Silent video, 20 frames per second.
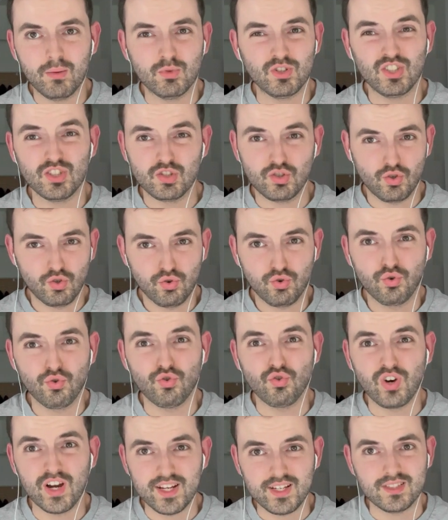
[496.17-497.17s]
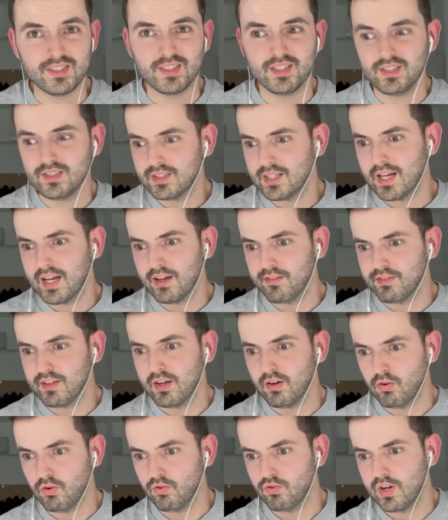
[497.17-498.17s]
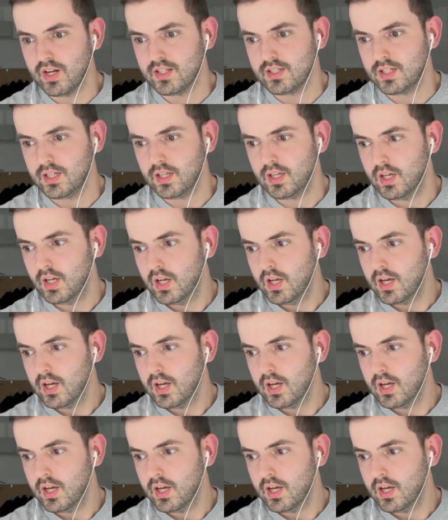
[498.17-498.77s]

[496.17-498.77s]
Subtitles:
which is crazy to have that already.